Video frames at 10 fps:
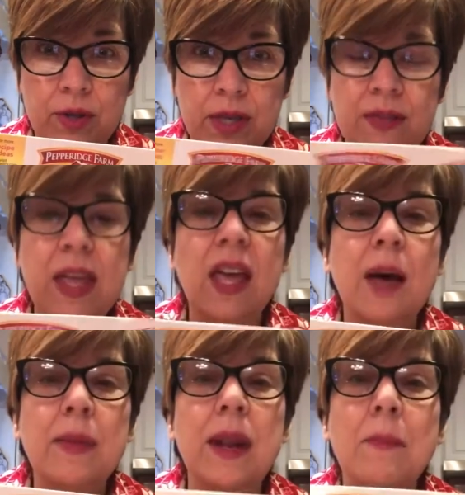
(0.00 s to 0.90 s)
They come
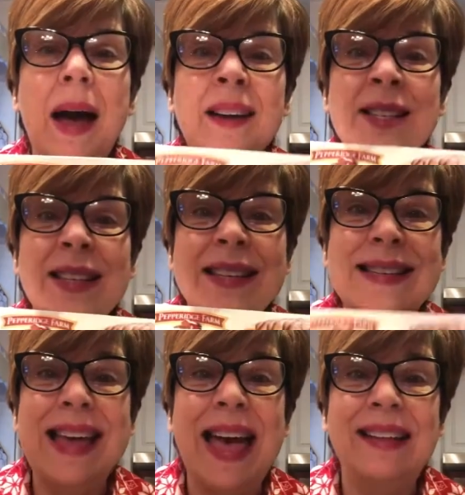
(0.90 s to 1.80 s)
in a box
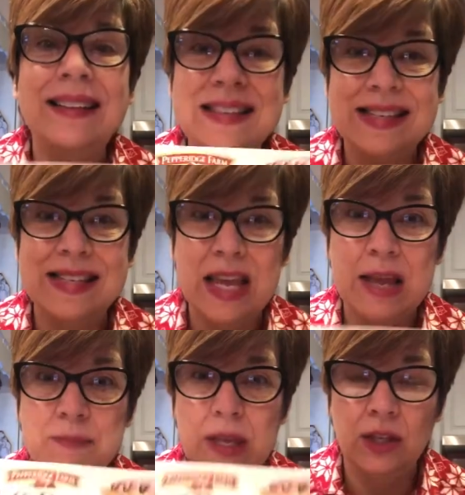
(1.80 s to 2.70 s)
exactly the same,
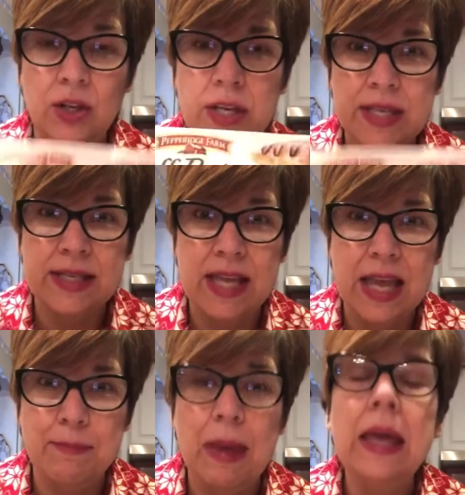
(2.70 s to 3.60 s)
they look the
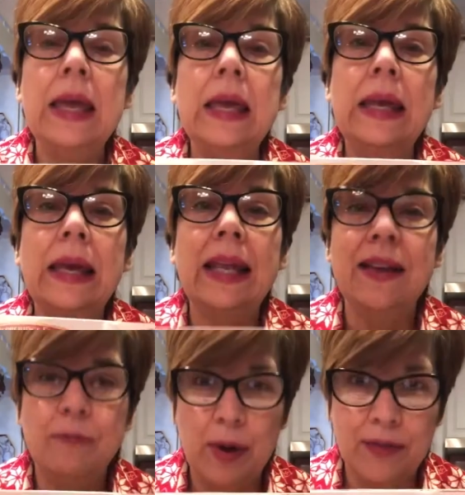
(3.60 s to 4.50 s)
same, and I
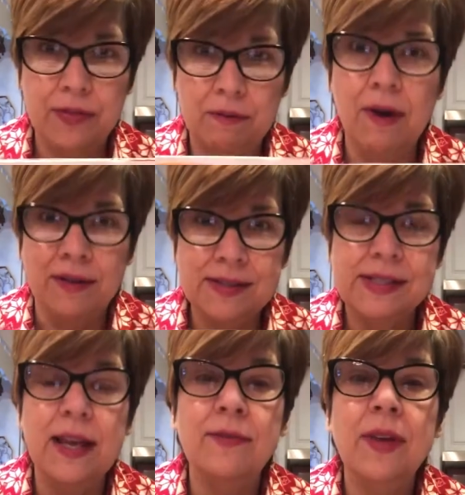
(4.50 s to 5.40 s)
bought the wrong stuff